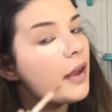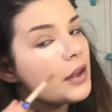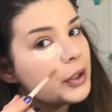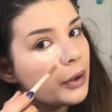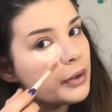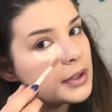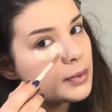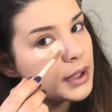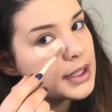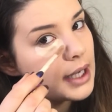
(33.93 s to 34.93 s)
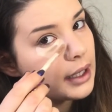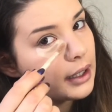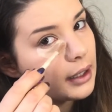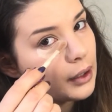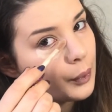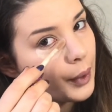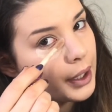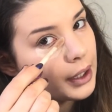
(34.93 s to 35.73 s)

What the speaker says: And then you always want to take it right